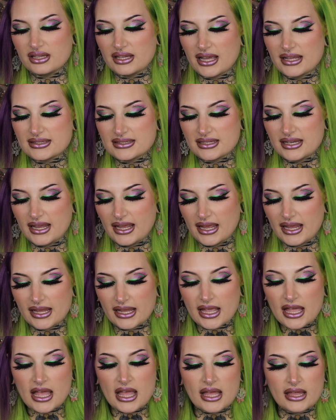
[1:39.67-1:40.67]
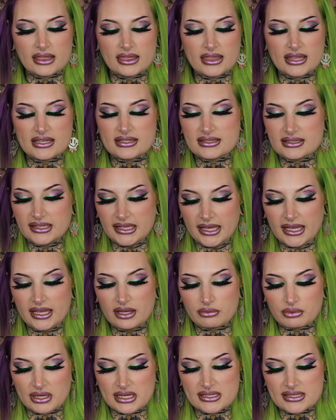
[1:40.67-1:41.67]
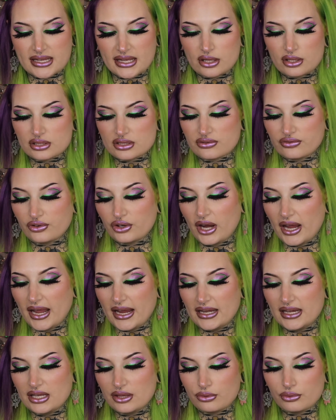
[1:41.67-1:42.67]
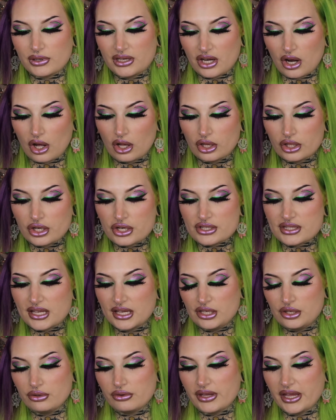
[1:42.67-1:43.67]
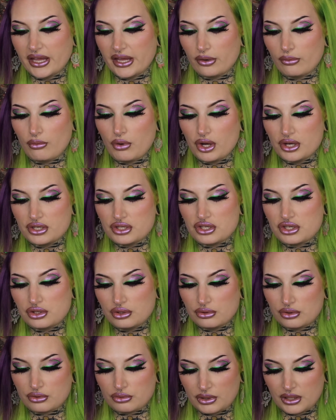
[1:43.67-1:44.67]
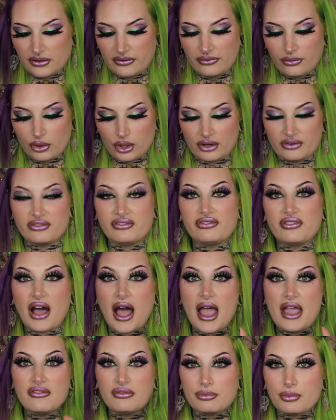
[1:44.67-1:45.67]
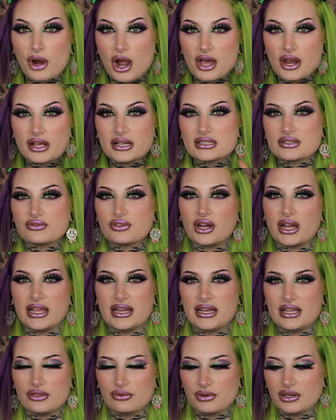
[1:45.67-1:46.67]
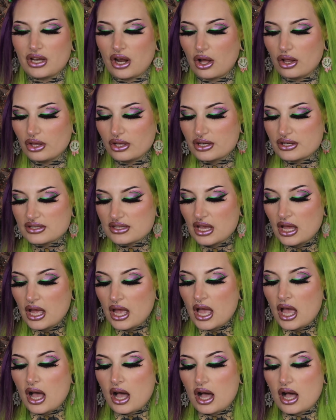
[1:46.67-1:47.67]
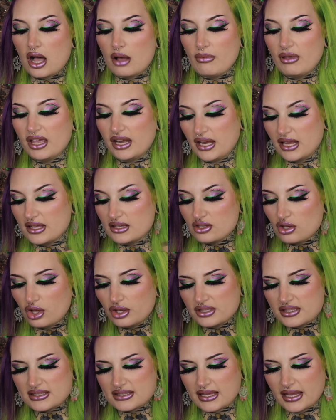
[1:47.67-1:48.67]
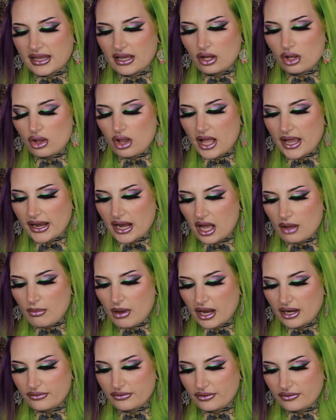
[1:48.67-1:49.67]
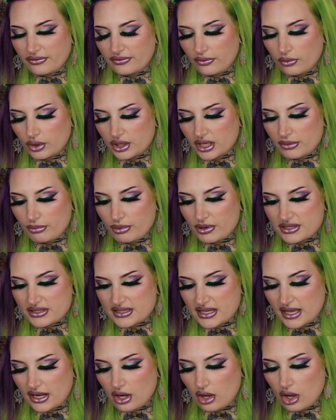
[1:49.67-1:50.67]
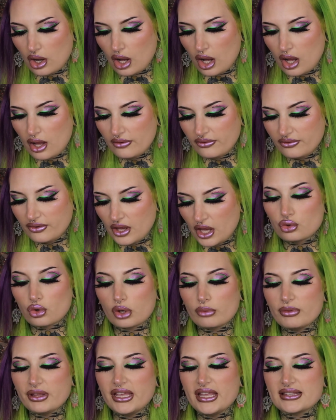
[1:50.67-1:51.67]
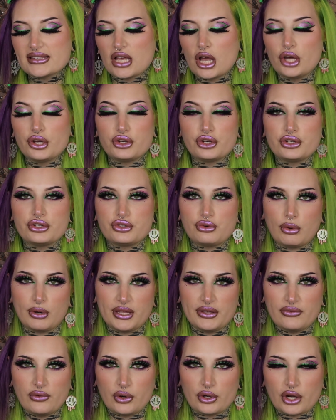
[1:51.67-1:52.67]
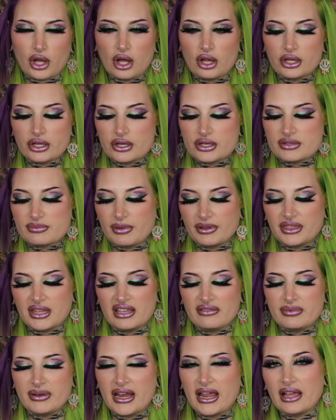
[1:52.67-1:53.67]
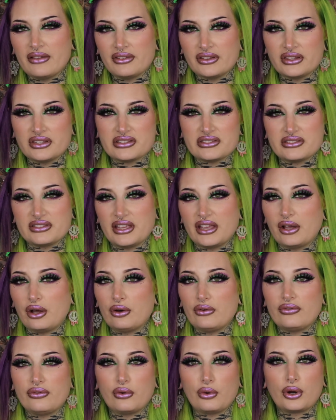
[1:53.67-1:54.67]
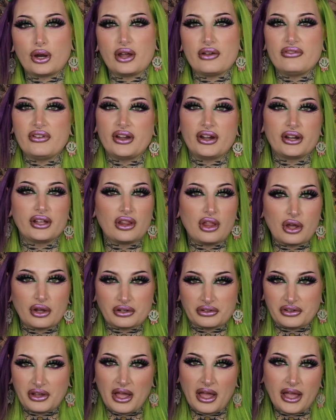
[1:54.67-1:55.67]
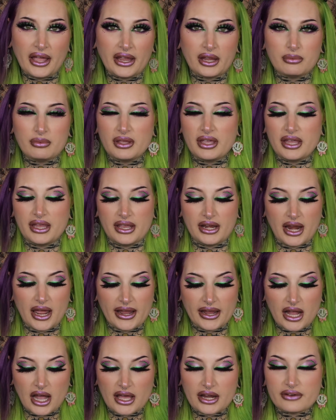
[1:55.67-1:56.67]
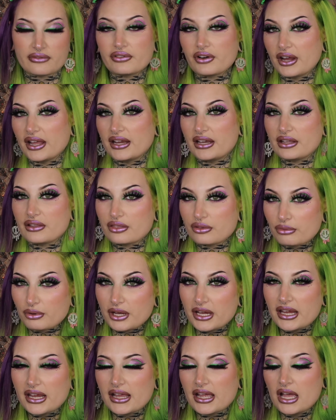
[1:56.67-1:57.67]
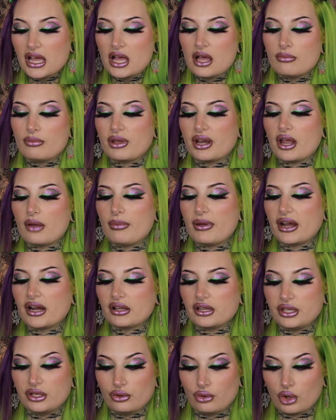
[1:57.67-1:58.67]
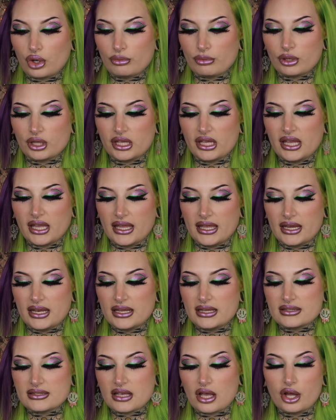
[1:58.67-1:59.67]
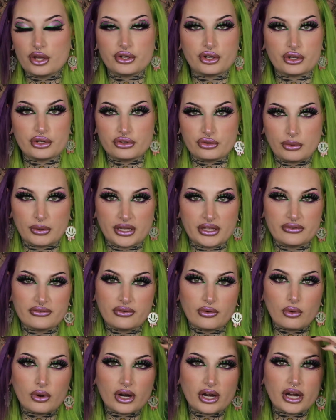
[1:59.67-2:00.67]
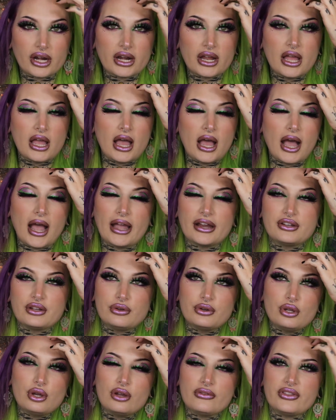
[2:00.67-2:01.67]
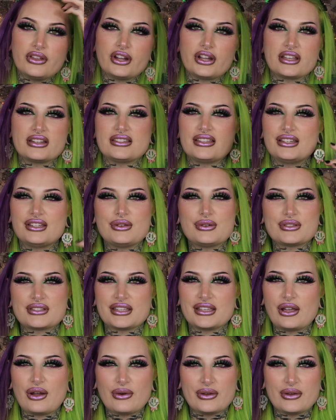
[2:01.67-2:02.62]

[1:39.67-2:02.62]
in that today. This kit retails for $83 and you get 1, 2, 3, 4, 5 products for $83. It is on sale. I got mine for 40% off. Normally it's $124, but they've been having this sale for a very long time and I got it for $83, but apparently normally it is $124. I don't know if they're continuously